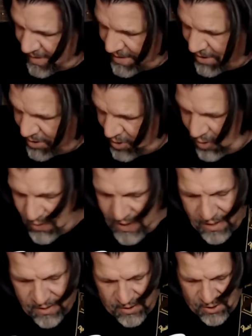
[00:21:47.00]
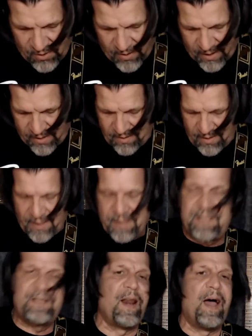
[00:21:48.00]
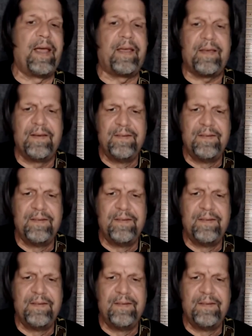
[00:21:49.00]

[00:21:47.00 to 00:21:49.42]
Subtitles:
you can do it. It's like